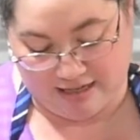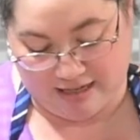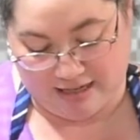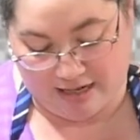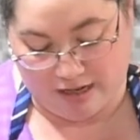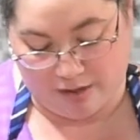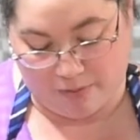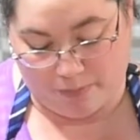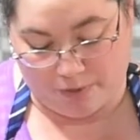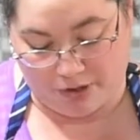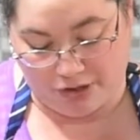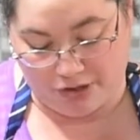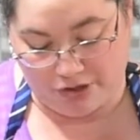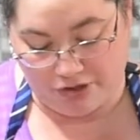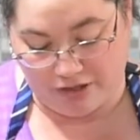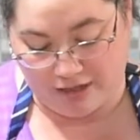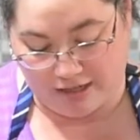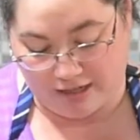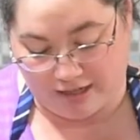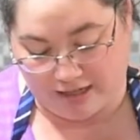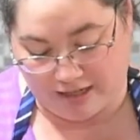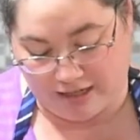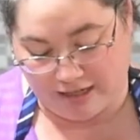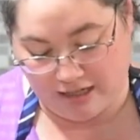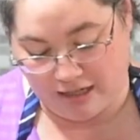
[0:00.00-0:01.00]
And when you're
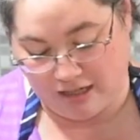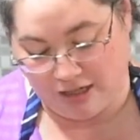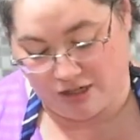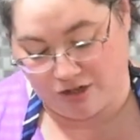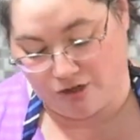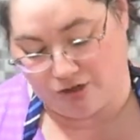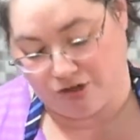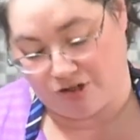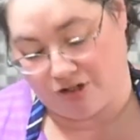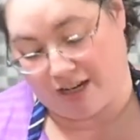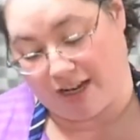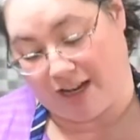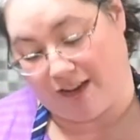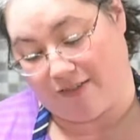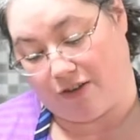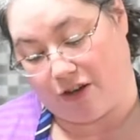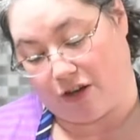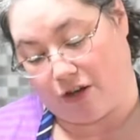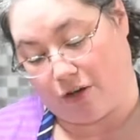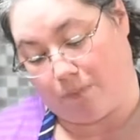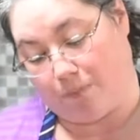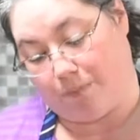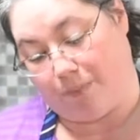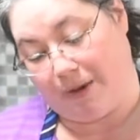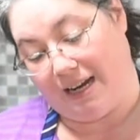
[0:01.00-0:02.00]
done, you should have
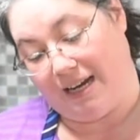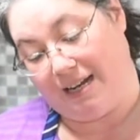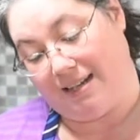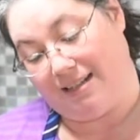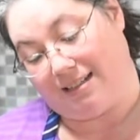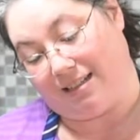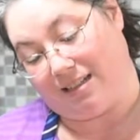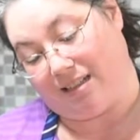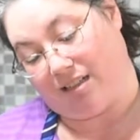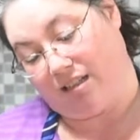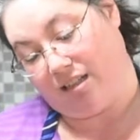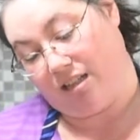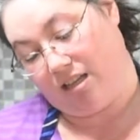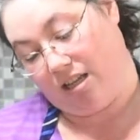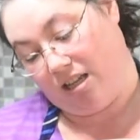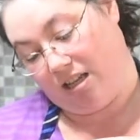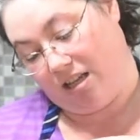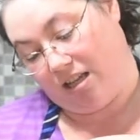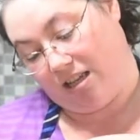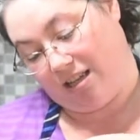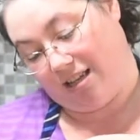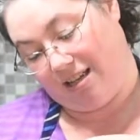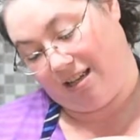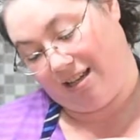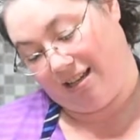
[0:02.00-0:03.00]
basil
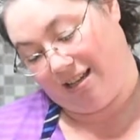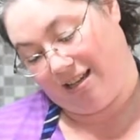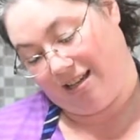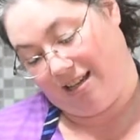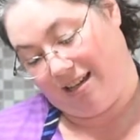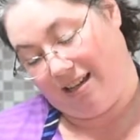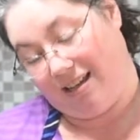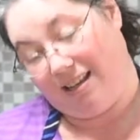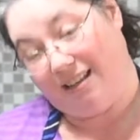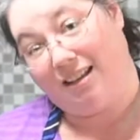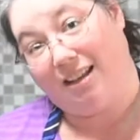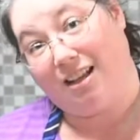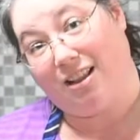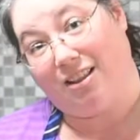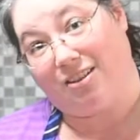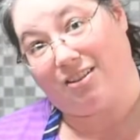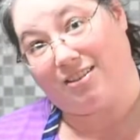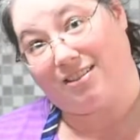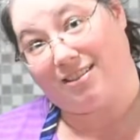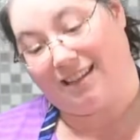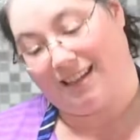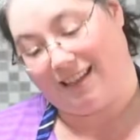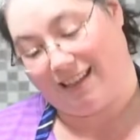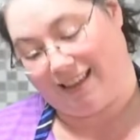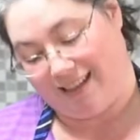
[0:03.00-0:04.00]
that
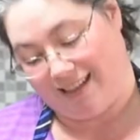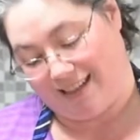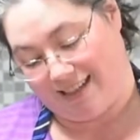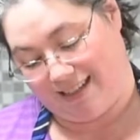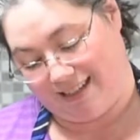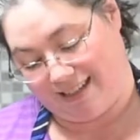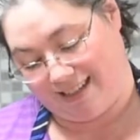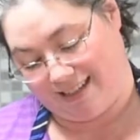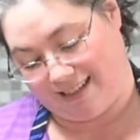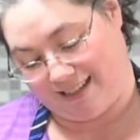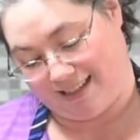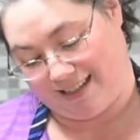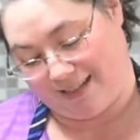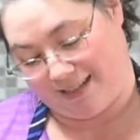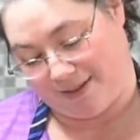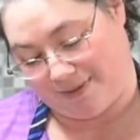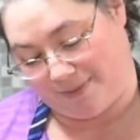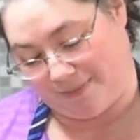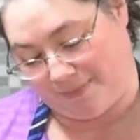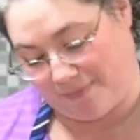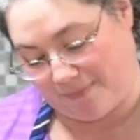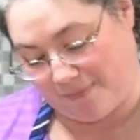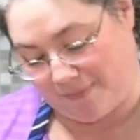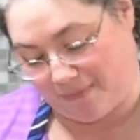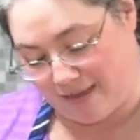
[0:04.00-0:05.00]
looks like this.
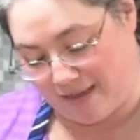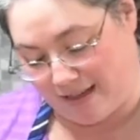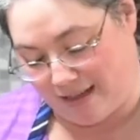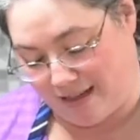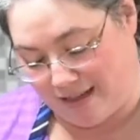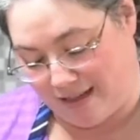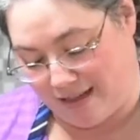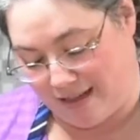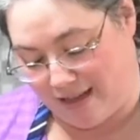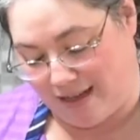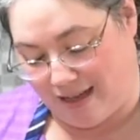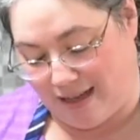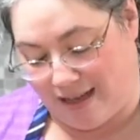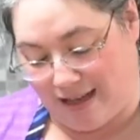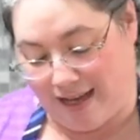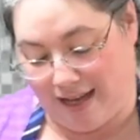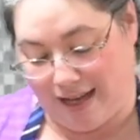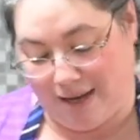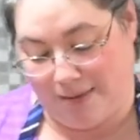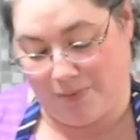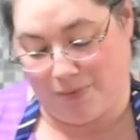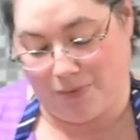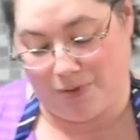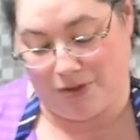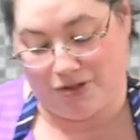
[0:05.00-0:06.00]

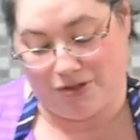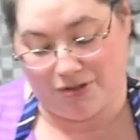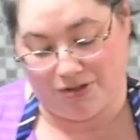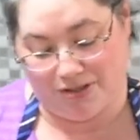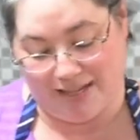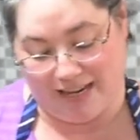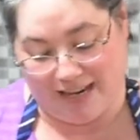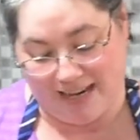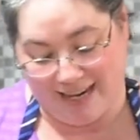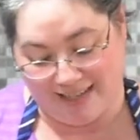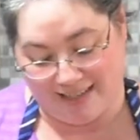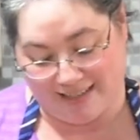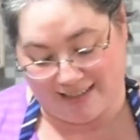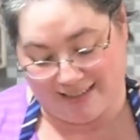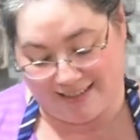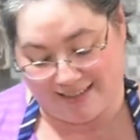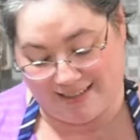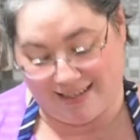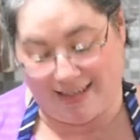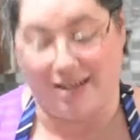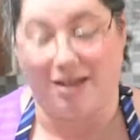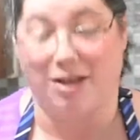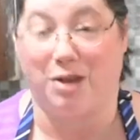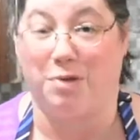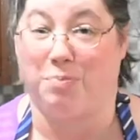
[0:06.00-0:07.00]
I'm going to take
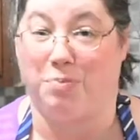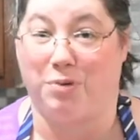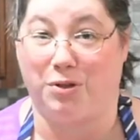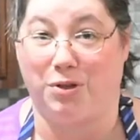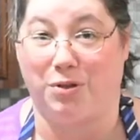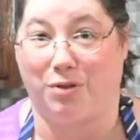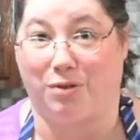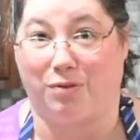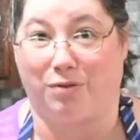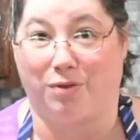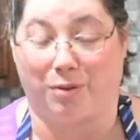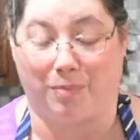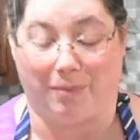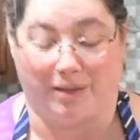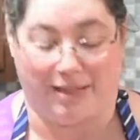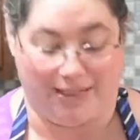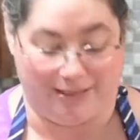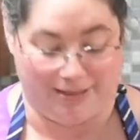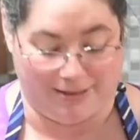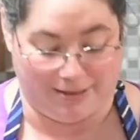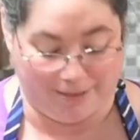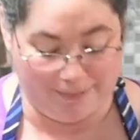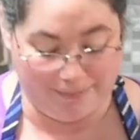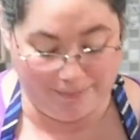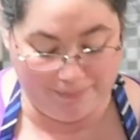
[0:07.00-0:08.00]
said beautiful
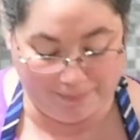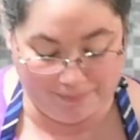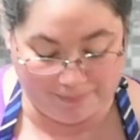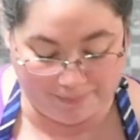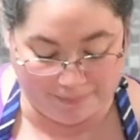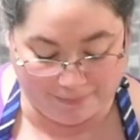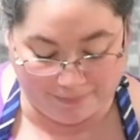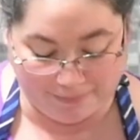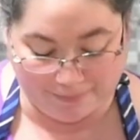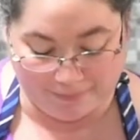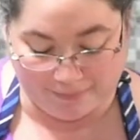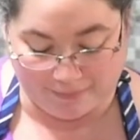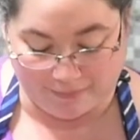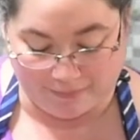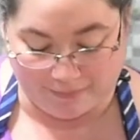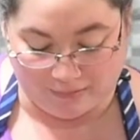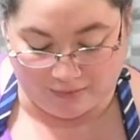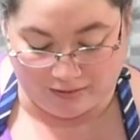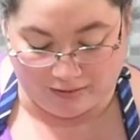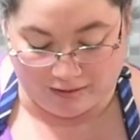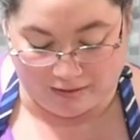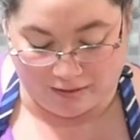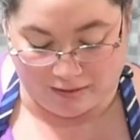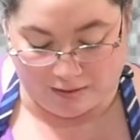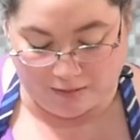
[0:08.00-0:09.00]
basil,
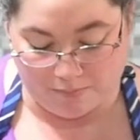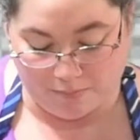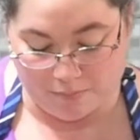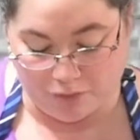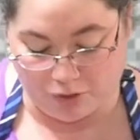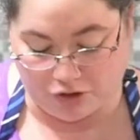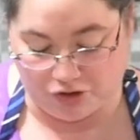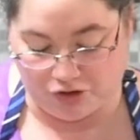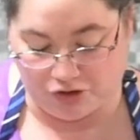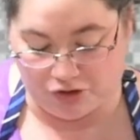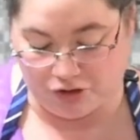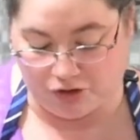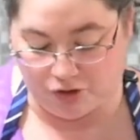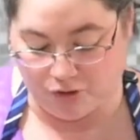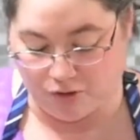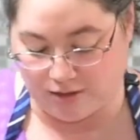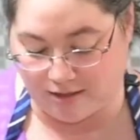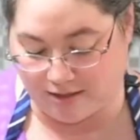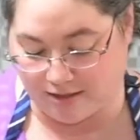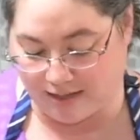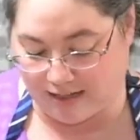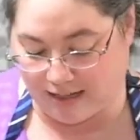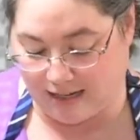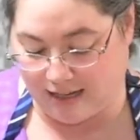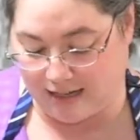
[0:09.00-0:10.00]
push it to the
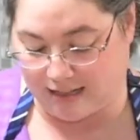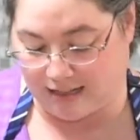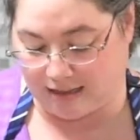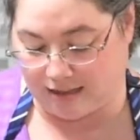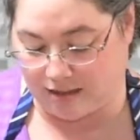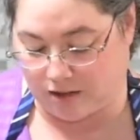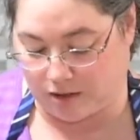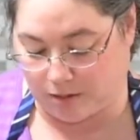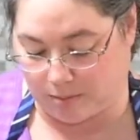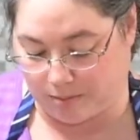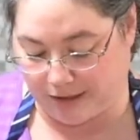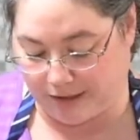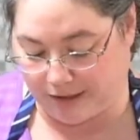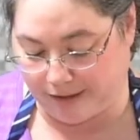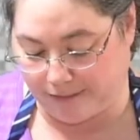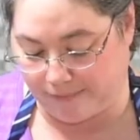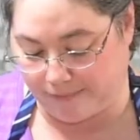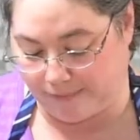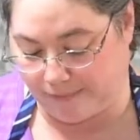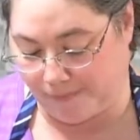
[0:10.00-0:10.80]
side a little bit.